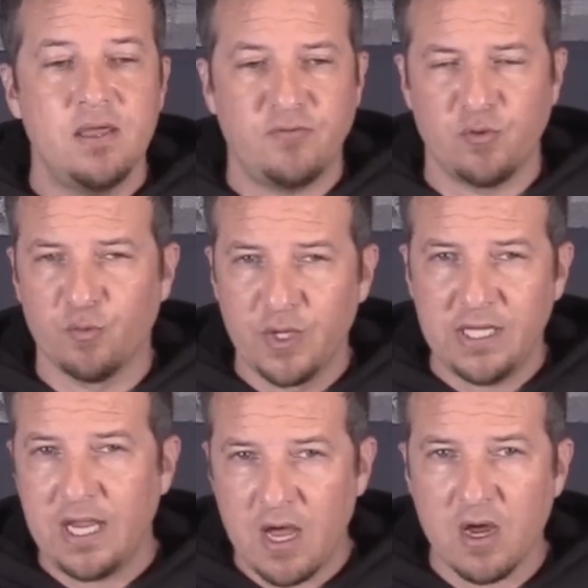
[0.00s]
If you're
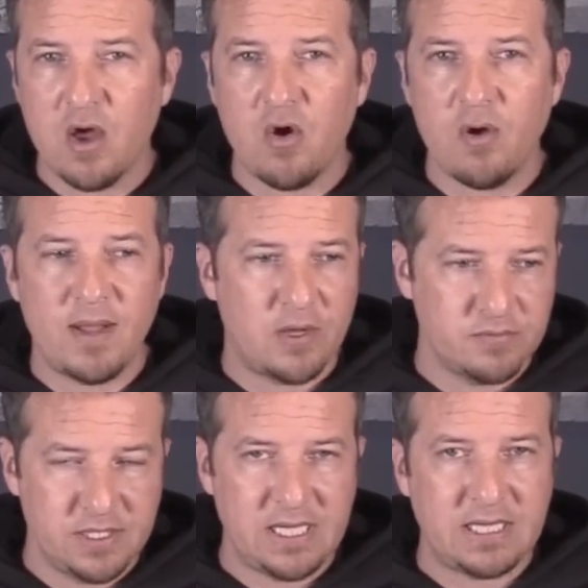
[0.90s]
really gung-ho
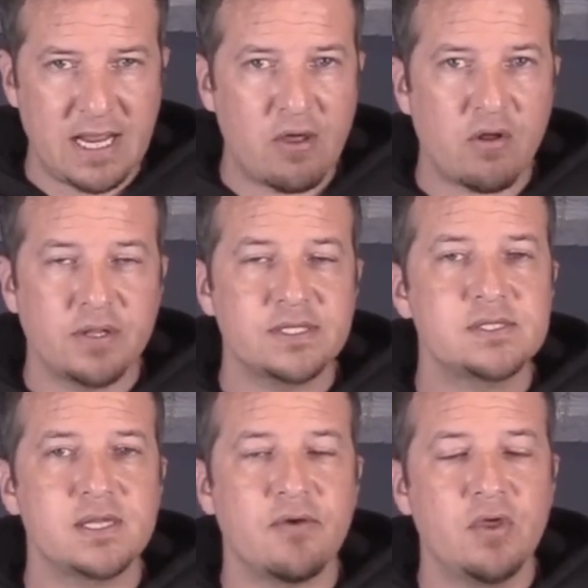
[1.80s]
about geeking out on
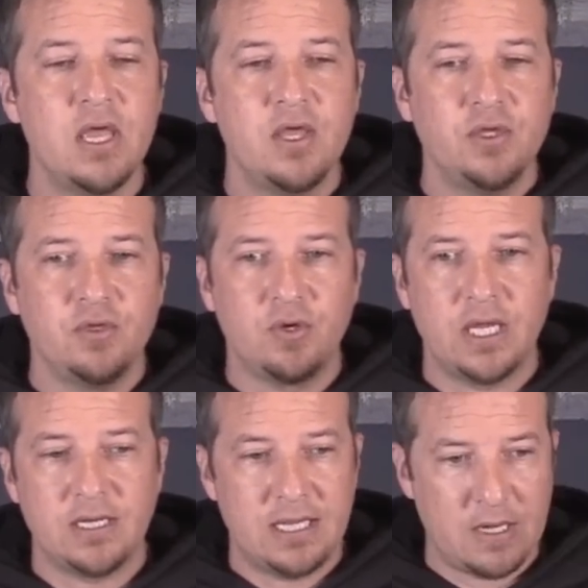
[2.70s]
this stuff, you
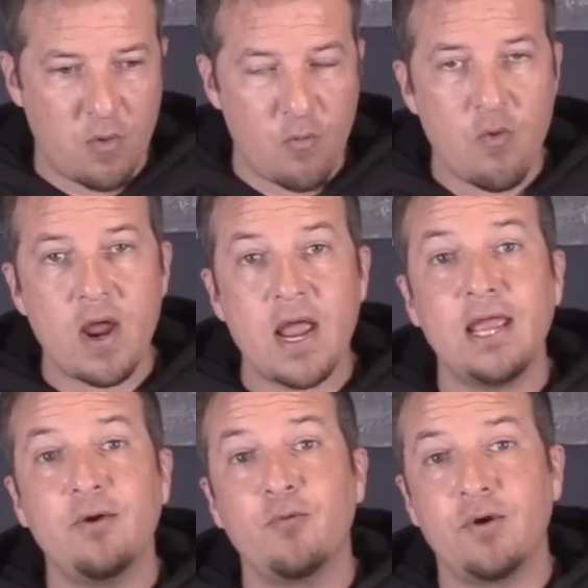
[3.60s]
can get
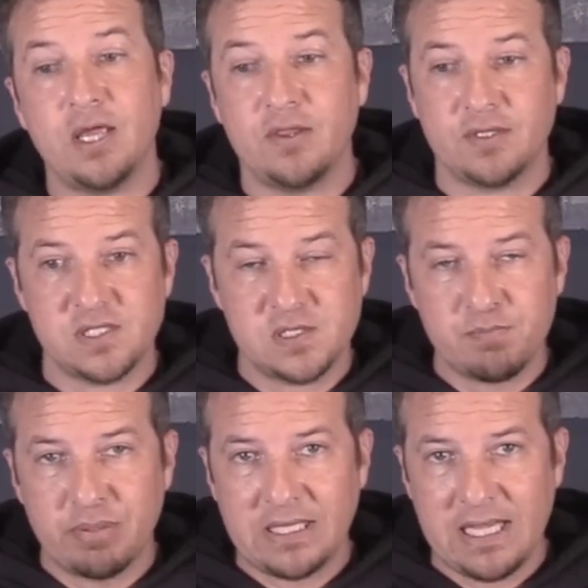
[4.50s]
away with
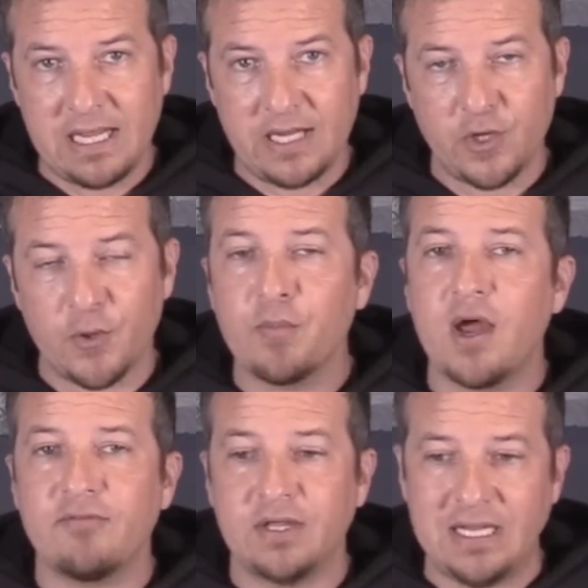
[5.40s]
splitting your
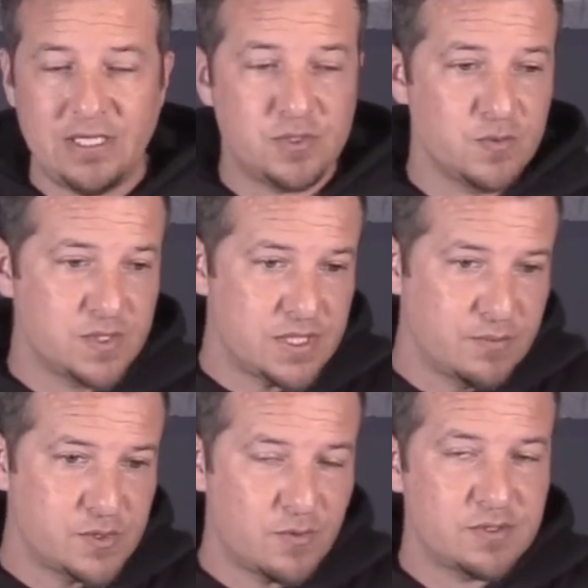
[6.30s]
profit into
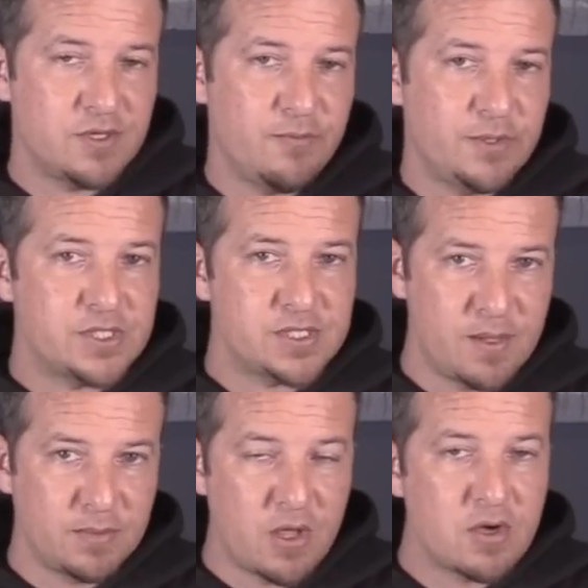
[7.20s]
some short-term and
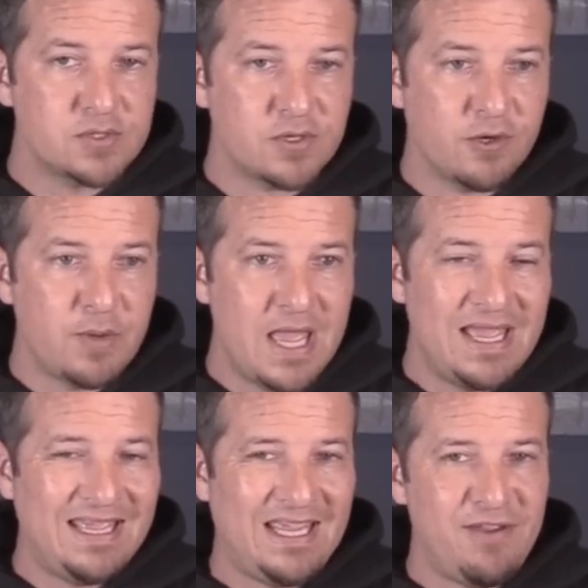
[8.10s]
some long-term,
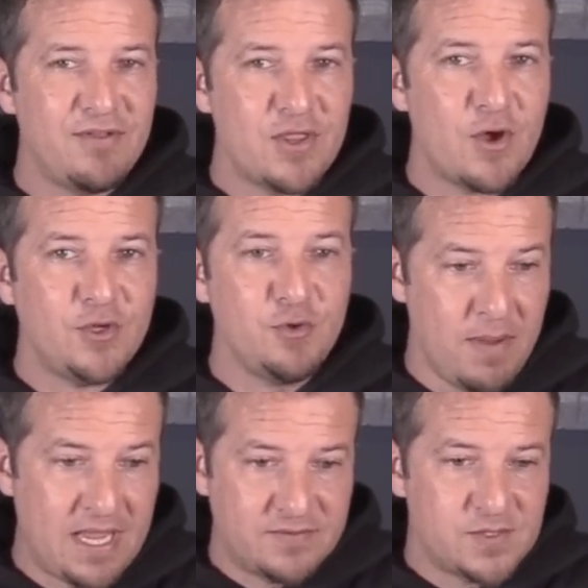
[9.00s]
even though you
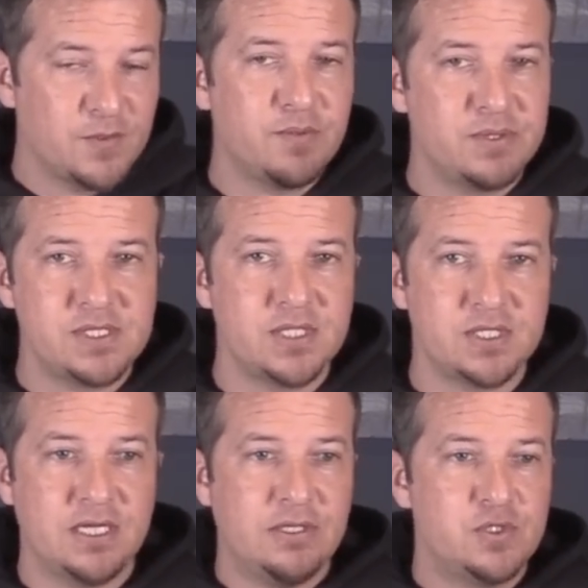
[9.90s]
may have sold the
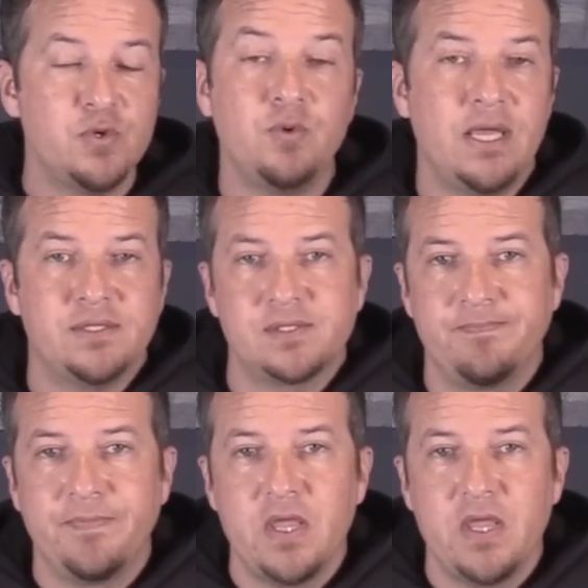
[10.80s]
position in two days.